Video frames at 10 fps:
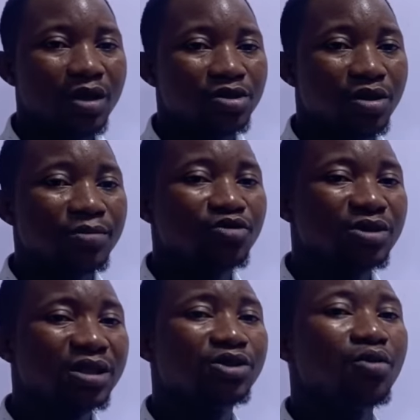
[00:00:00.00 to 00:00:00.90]
So I'm to
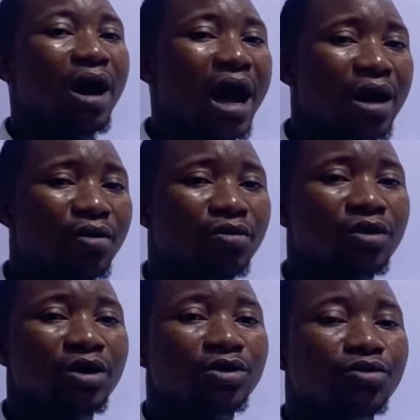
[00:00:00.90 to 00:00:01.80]
teach you how
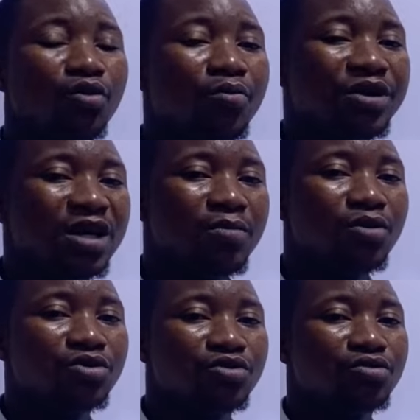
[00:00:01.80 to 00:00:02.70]
you will be
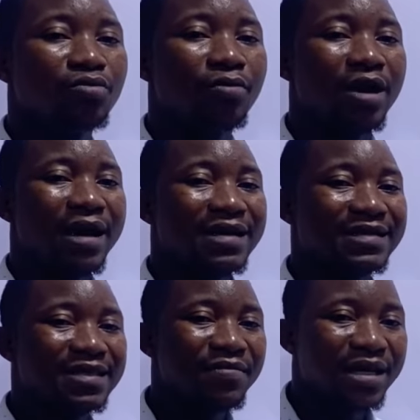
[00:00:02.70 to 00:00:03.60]
able to
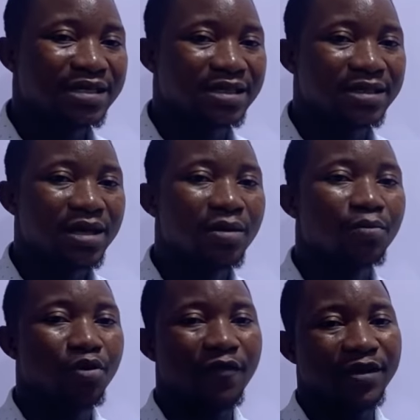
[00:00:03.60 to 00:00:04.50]
estimate
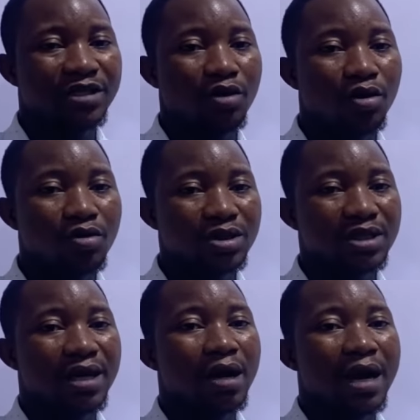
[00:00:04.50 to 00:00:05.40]
profit or
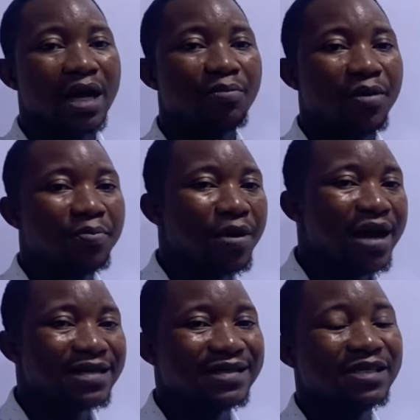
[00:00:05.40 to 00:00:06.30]
loss and
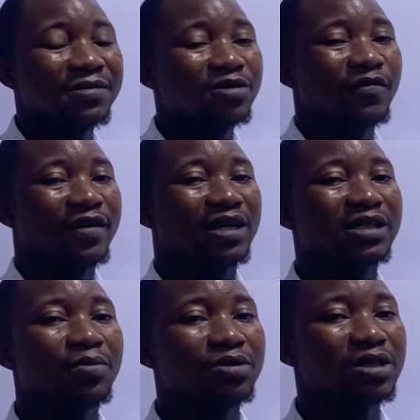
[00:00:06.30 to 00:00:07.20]
prepare a statement of
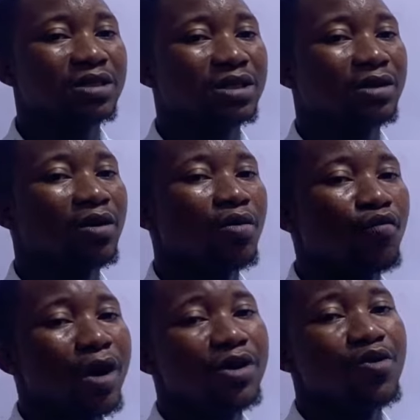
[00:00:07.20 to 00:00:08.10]
financial position
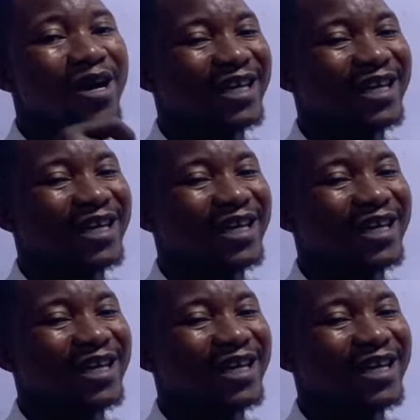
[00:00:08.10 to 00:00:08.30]
when you are